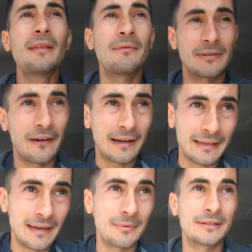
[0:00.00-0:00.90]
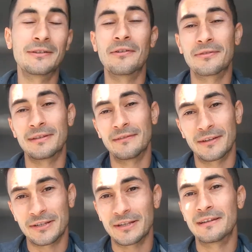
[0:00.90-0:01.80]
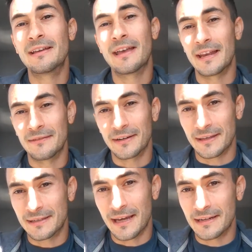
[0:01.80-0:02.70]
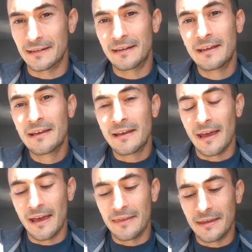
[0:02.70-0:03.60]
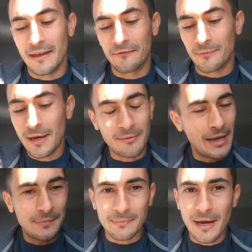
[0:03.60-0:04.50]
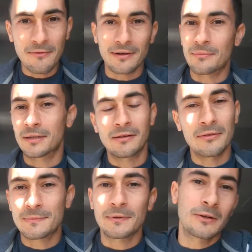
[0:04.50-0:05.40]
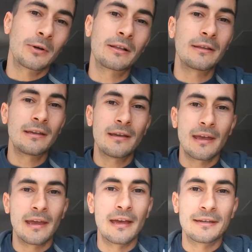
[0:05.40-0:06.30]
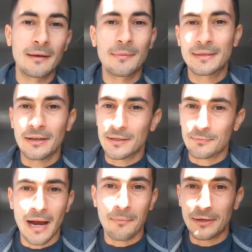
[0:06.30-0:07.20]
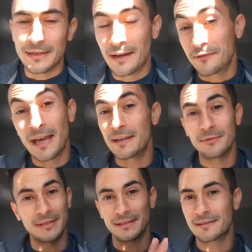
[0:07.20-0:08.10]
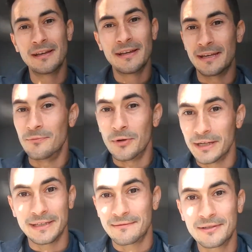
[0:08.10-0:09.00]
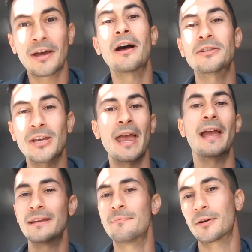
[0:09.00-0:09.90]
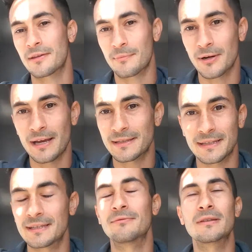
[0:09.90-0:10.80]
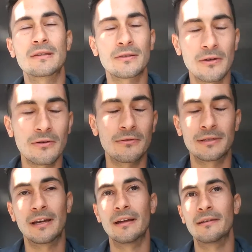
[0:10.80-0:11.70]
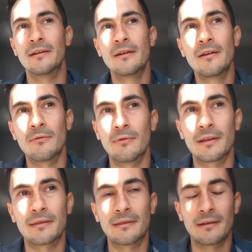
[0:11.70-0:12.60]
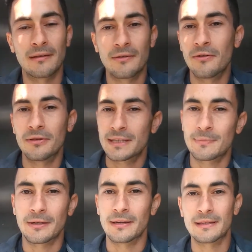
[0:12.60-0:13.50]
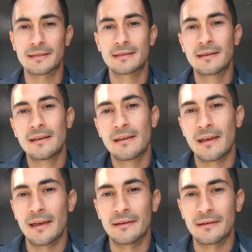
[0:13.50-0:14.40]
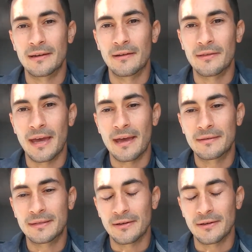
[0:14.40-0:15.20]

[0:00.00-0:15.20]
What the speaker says: I was finally able to go through the eviction and evict the tenant. And then from there, we helped him out. We were able to close pretty quickly and help him sell his property. And after that, he didn't want to touch any part of the process because he was so done with the whole experience and all that.